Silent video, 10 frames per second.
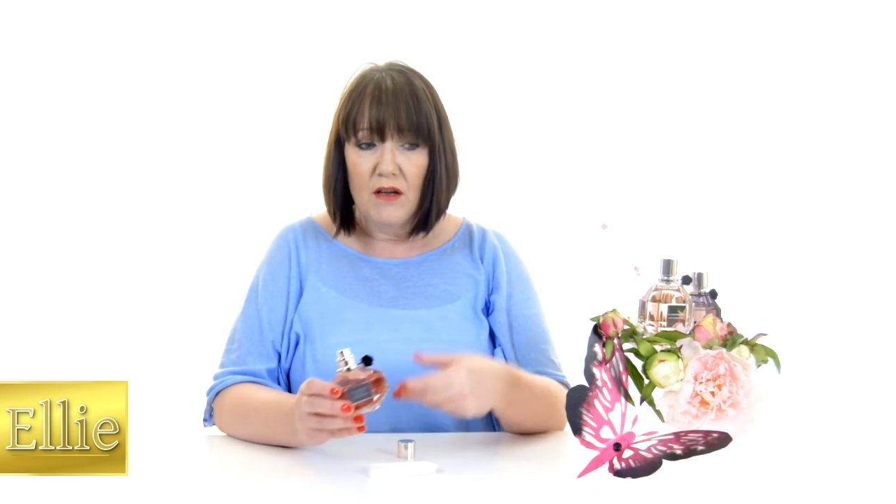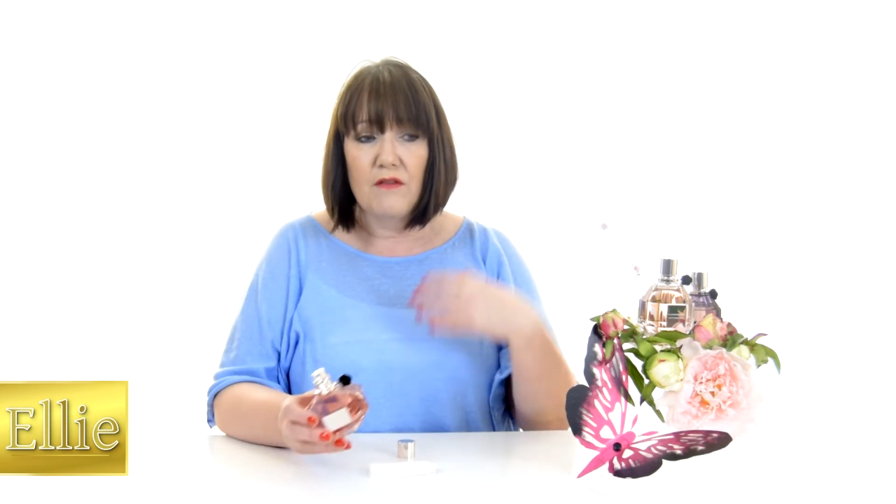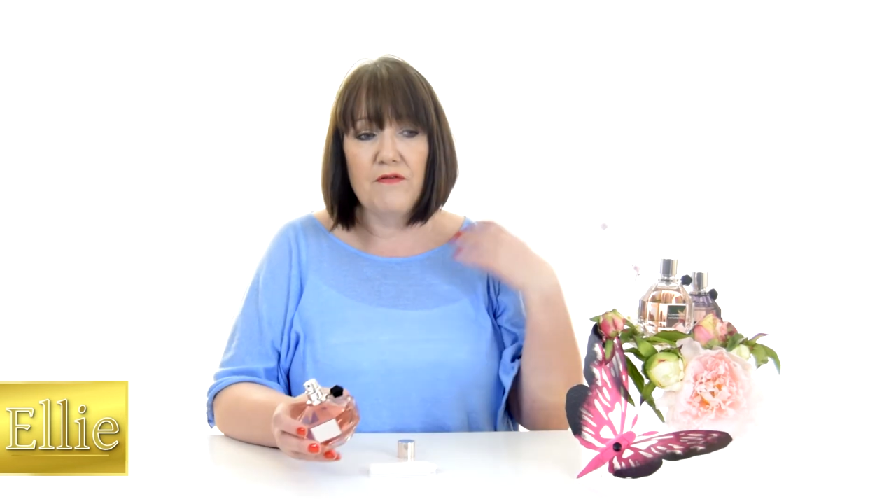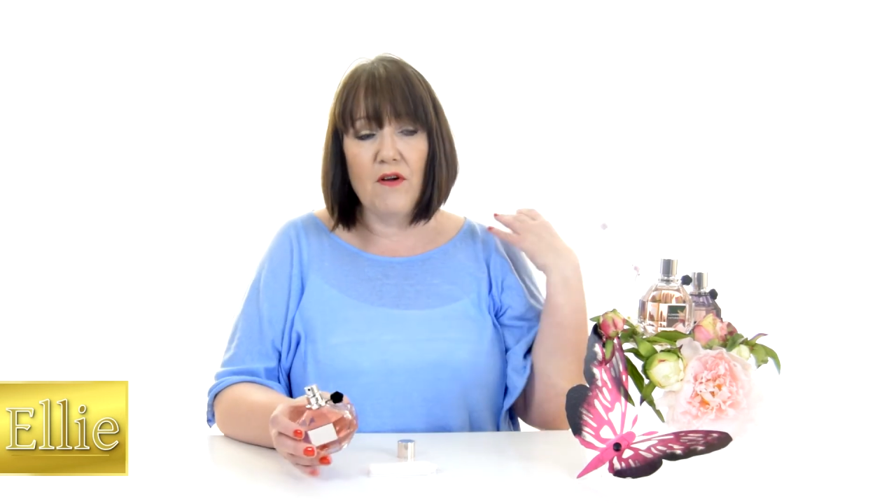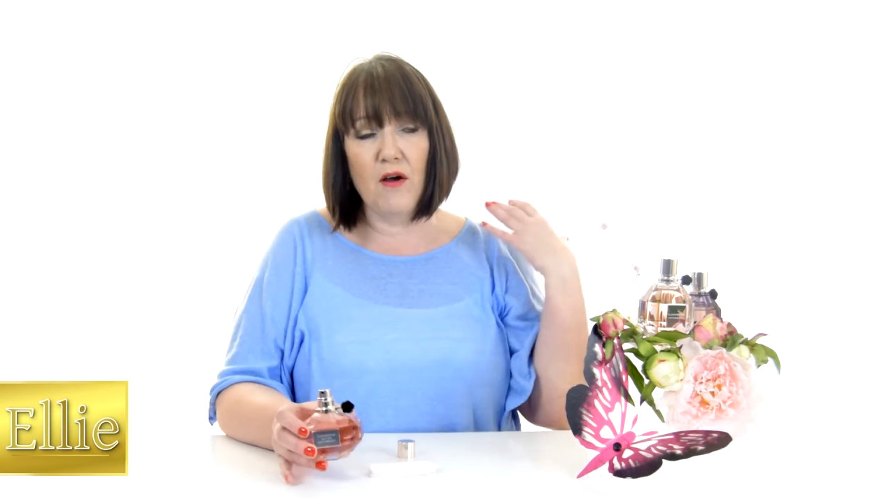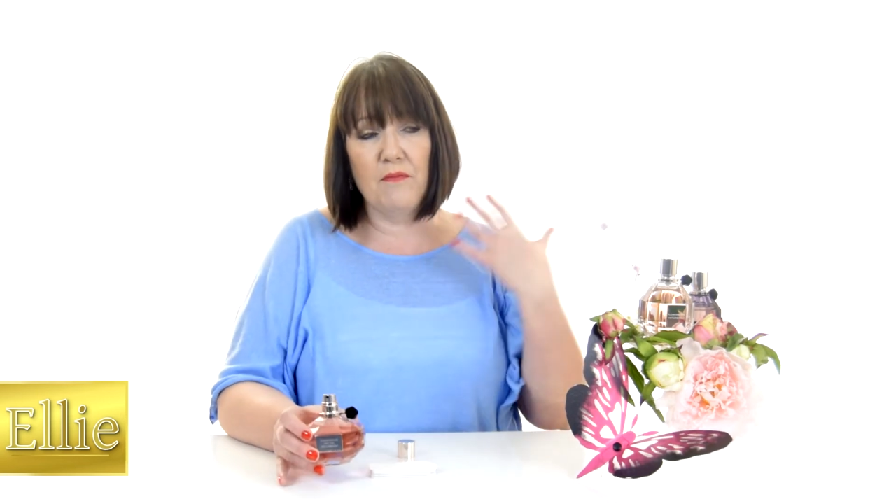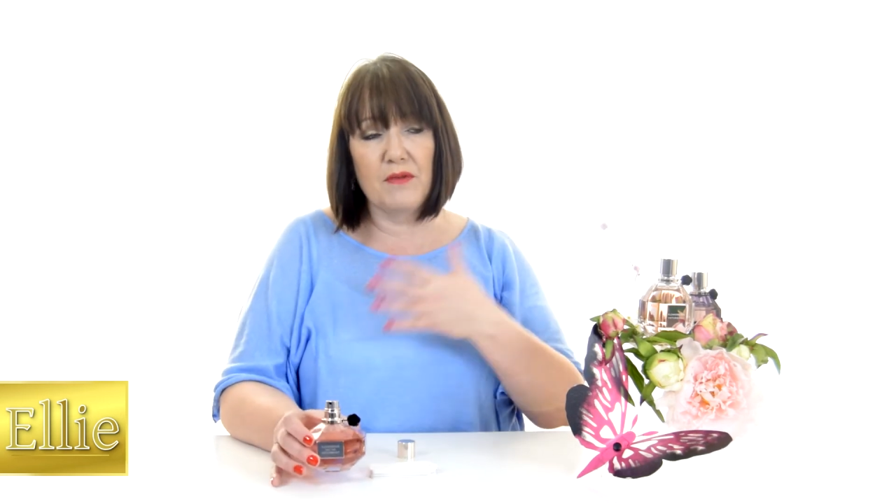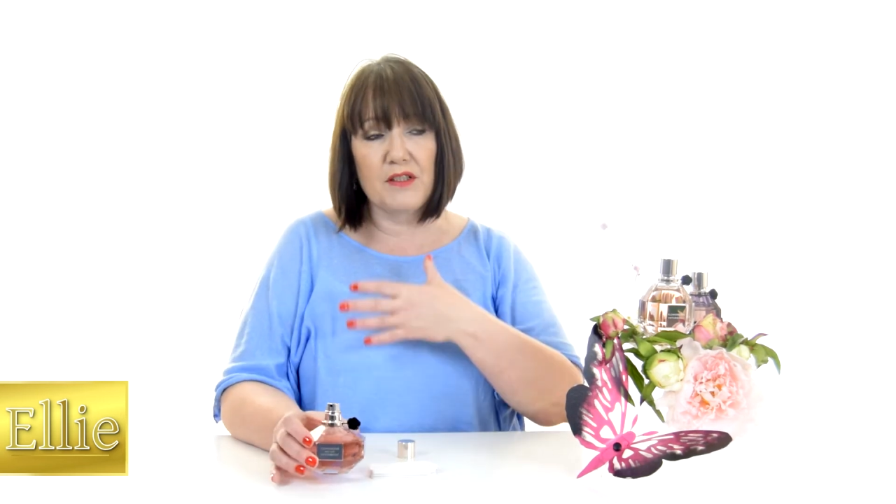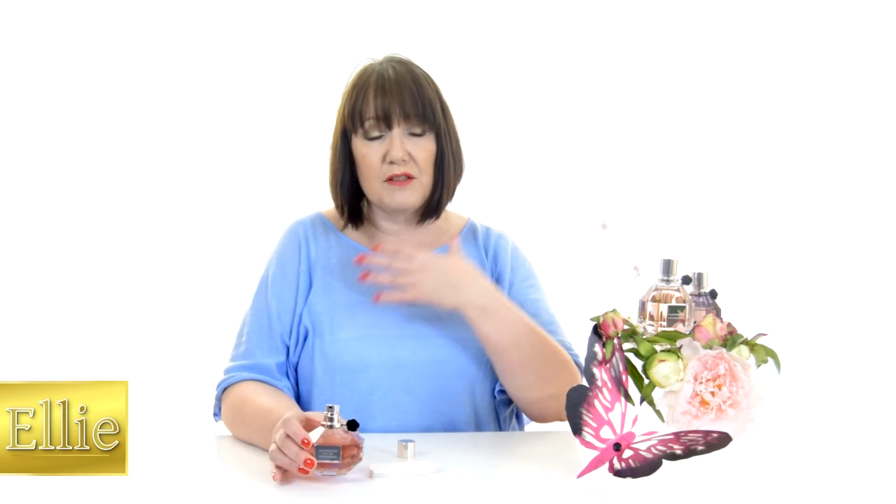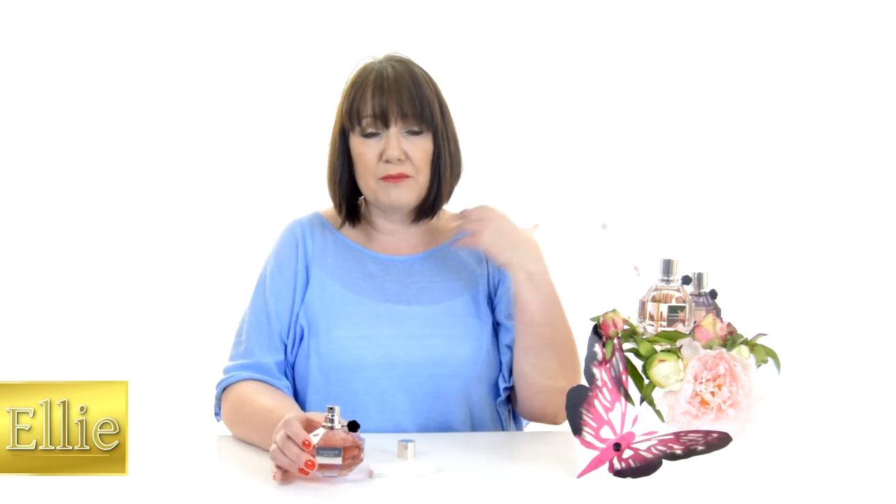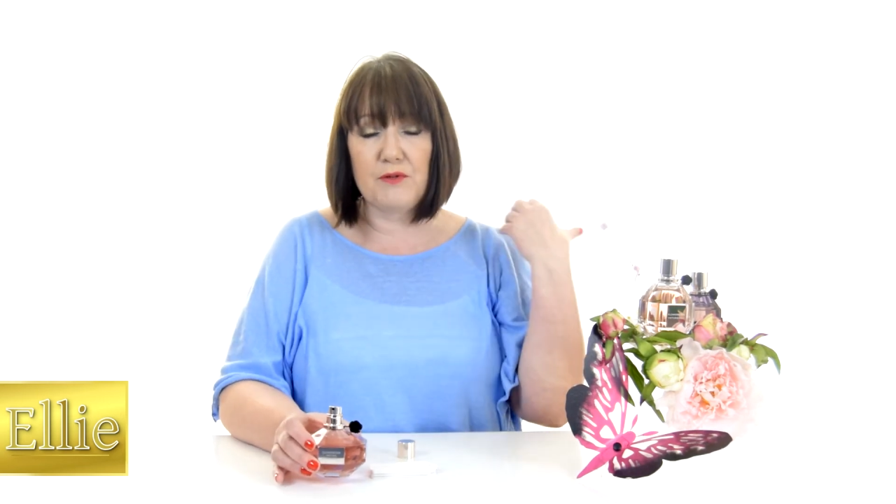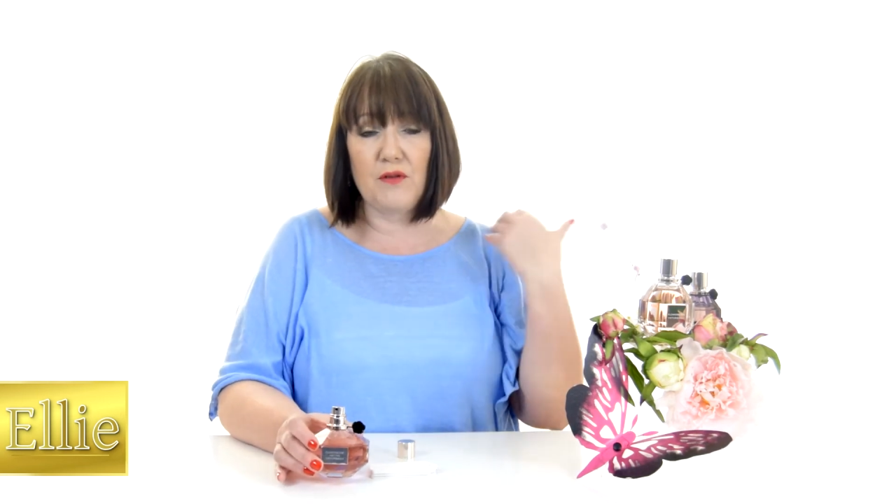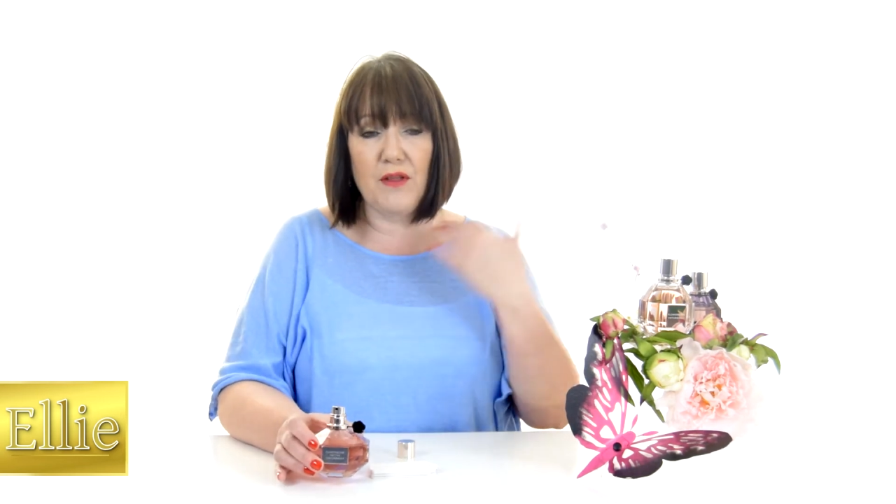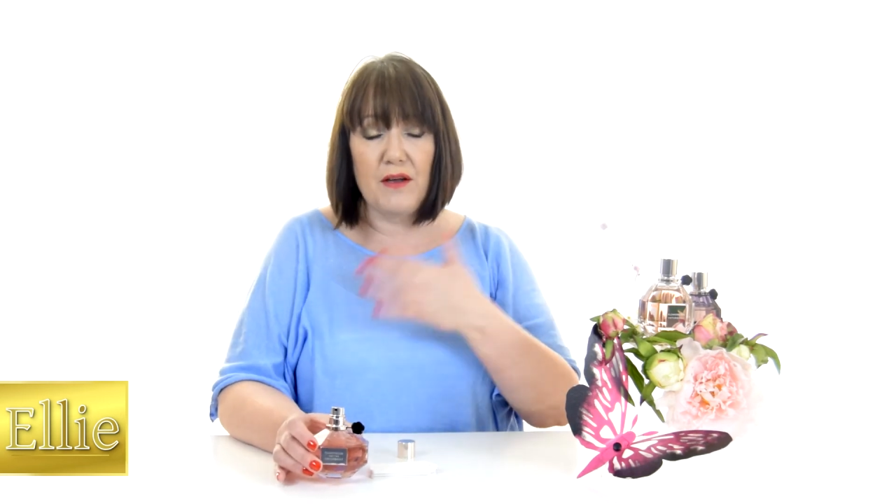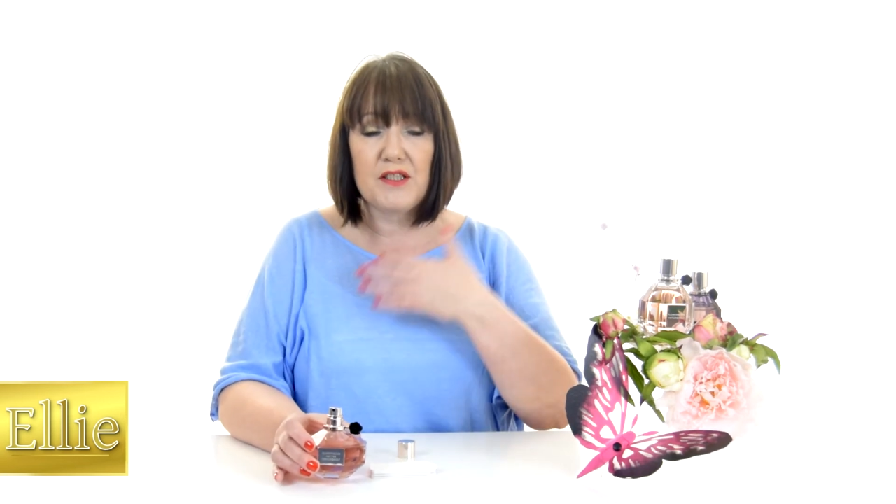From
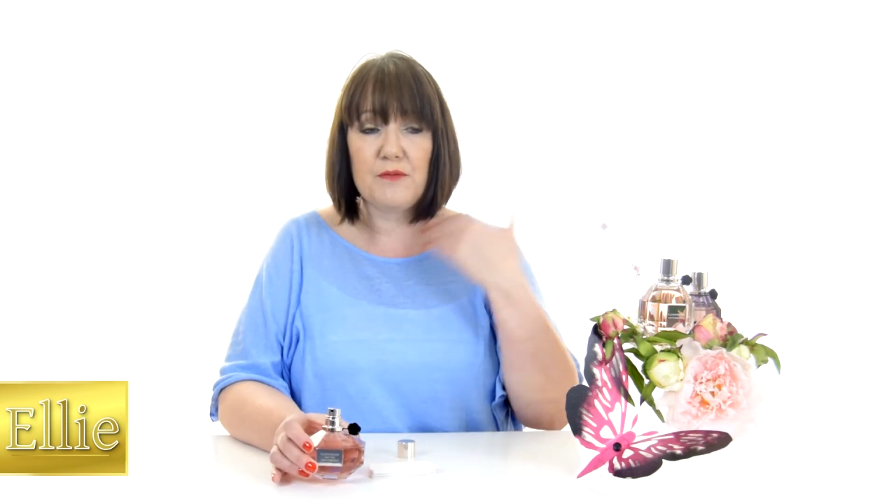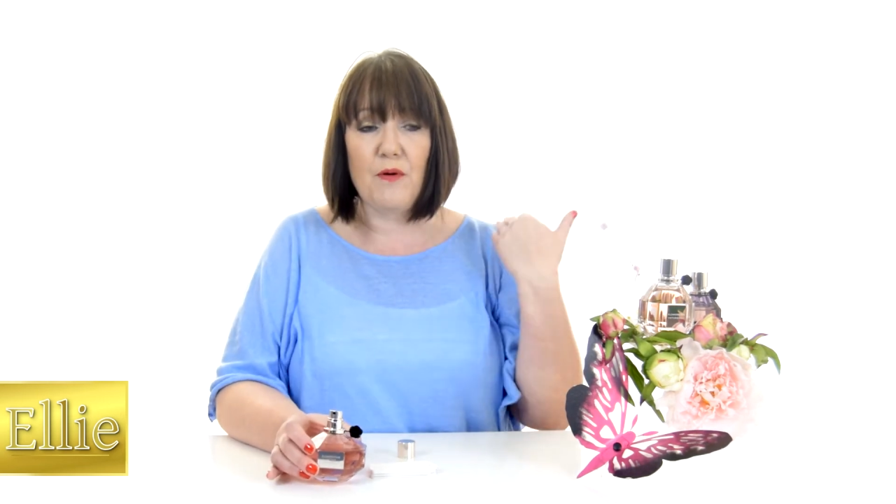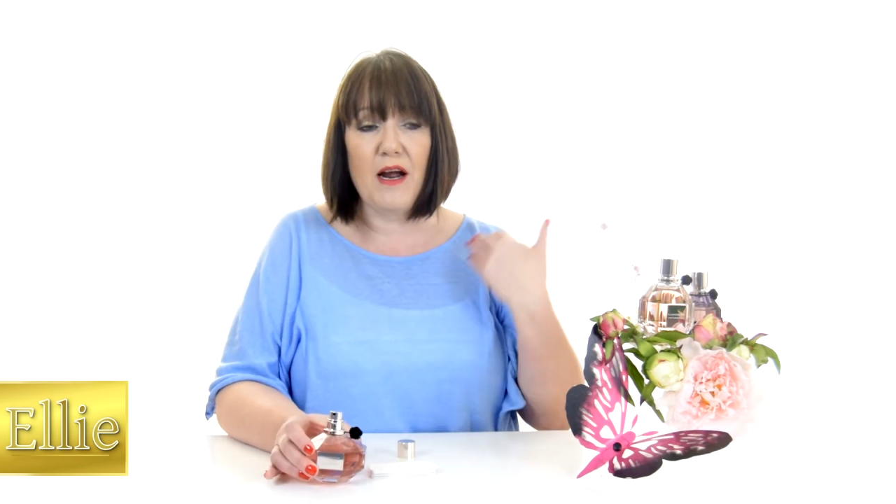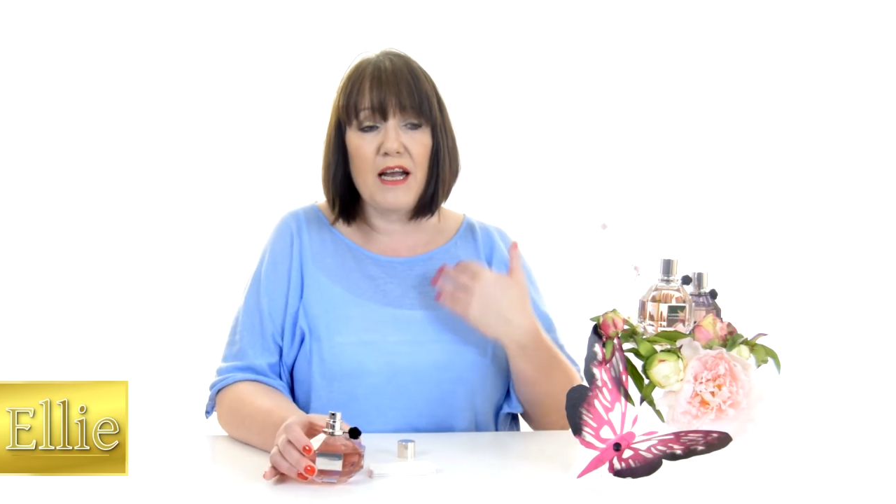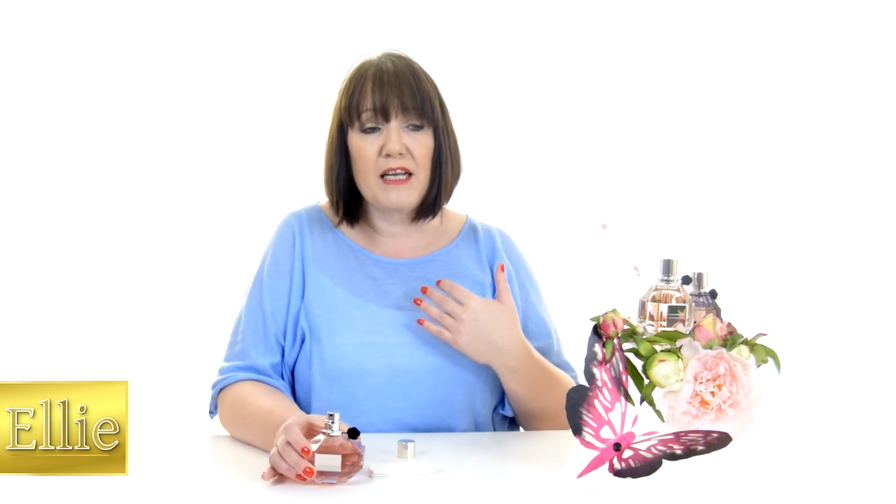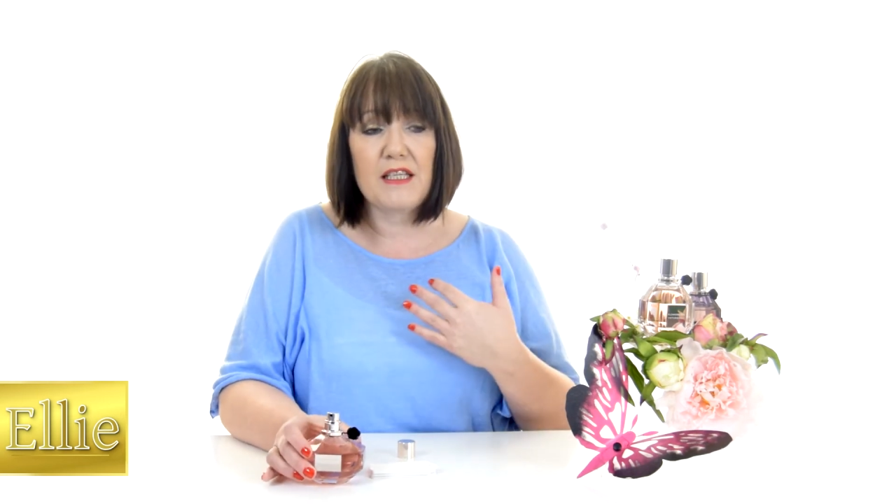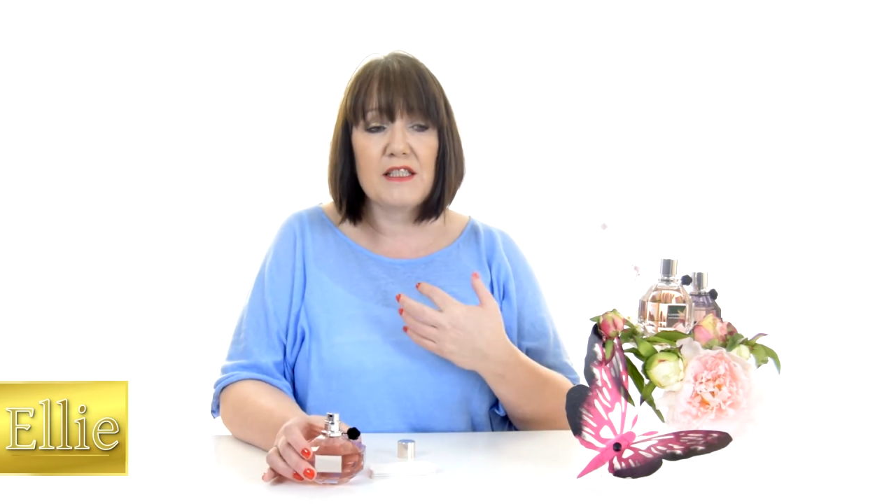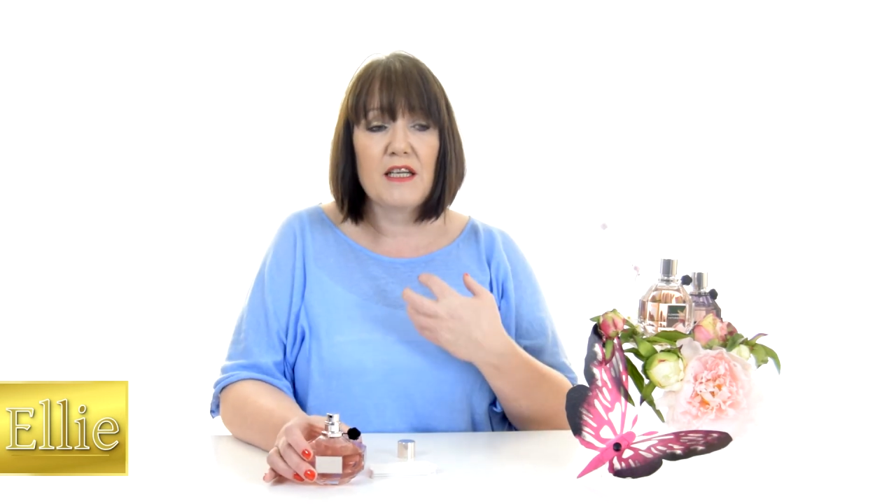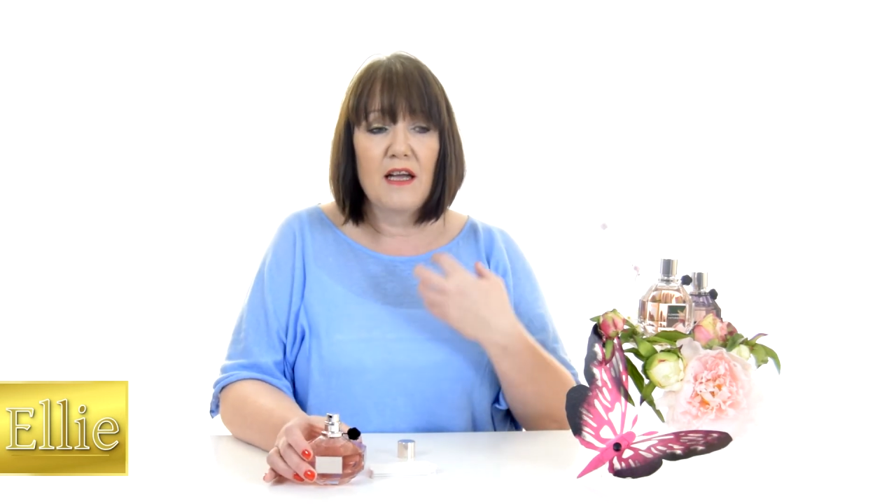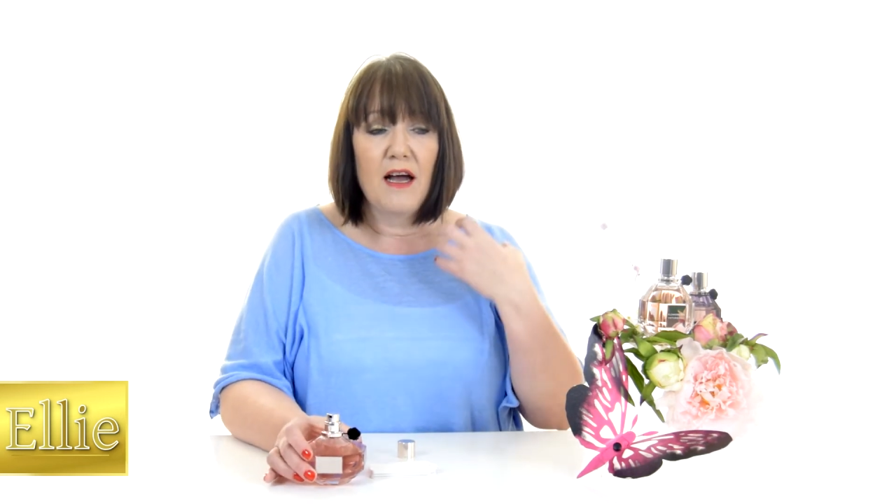those sprays,